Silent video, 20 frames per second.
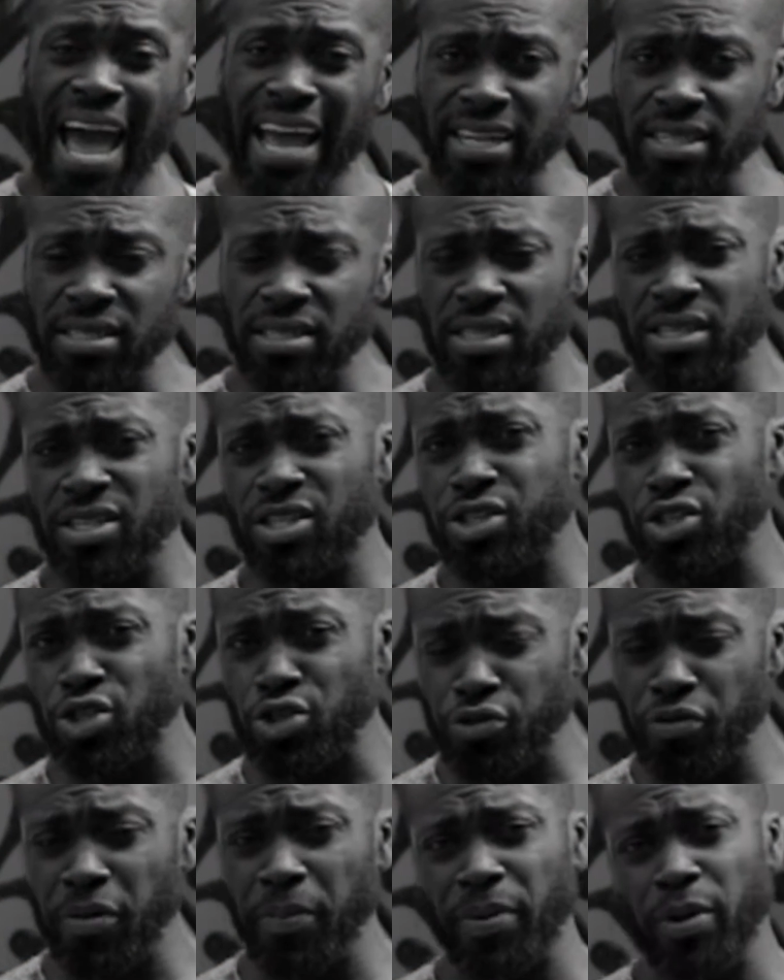and
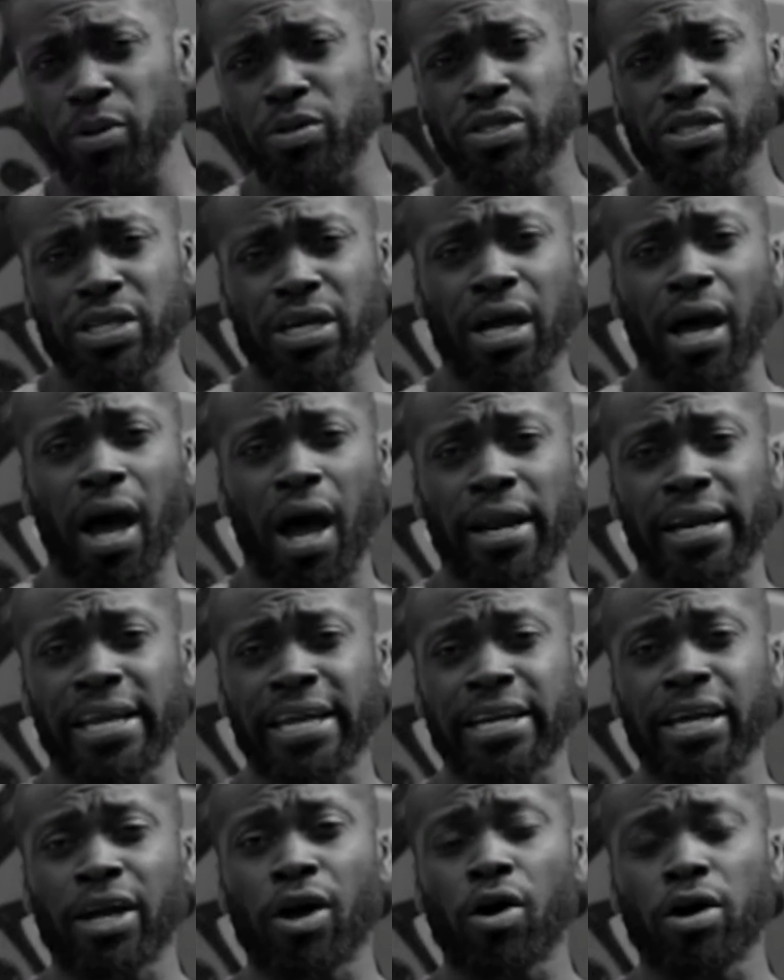contribute to the
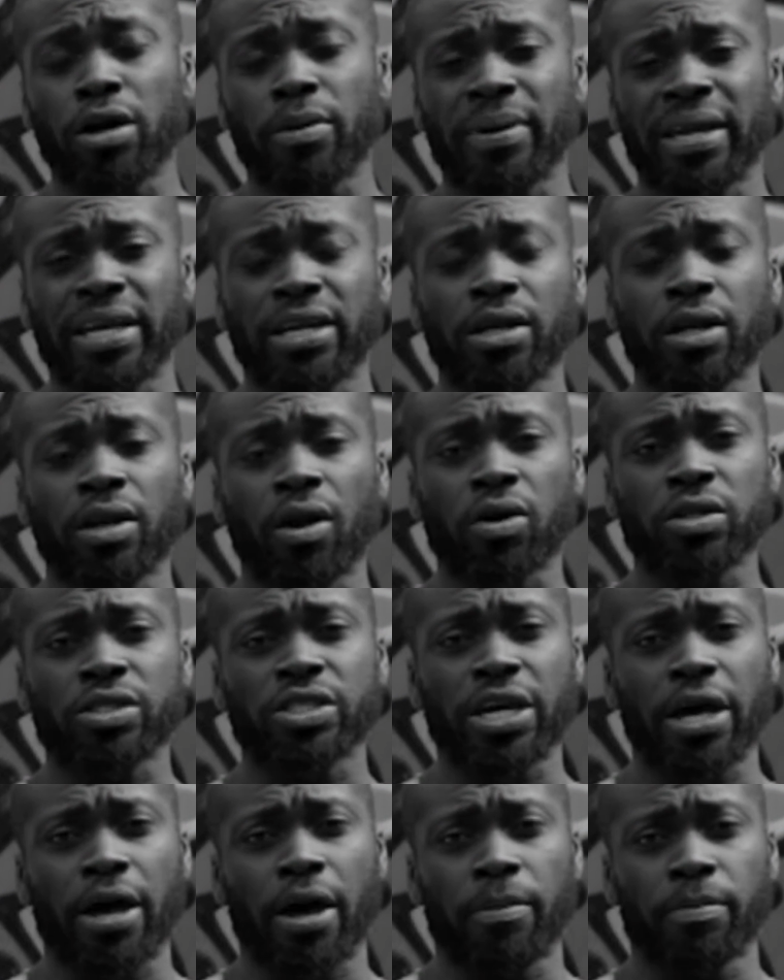Ghanaian economy in the
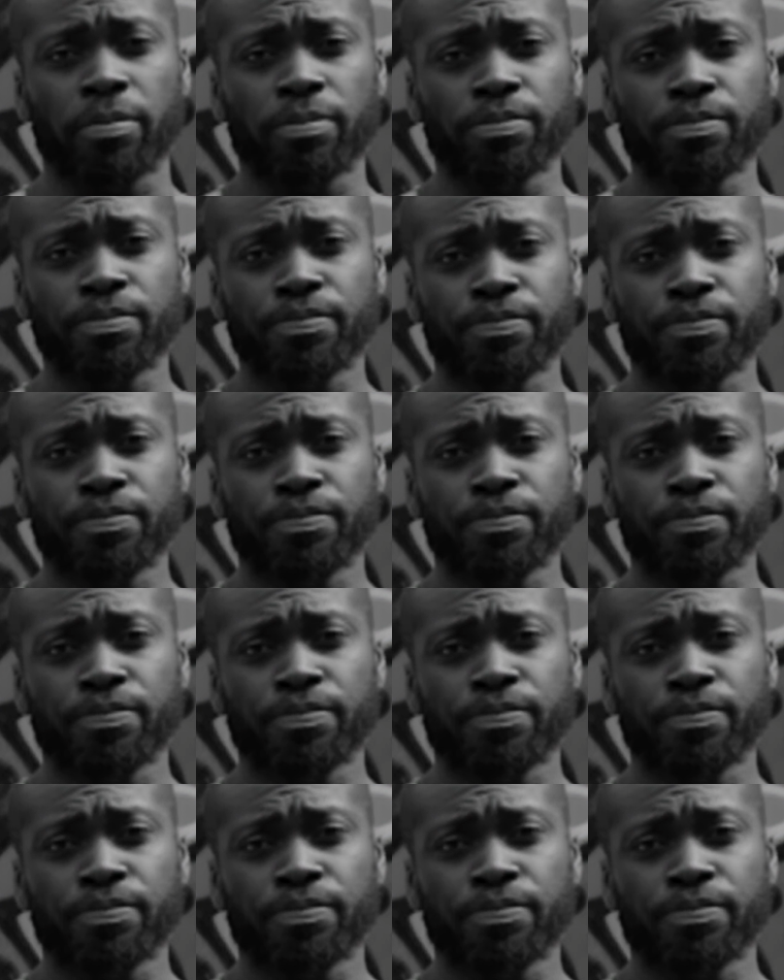long term?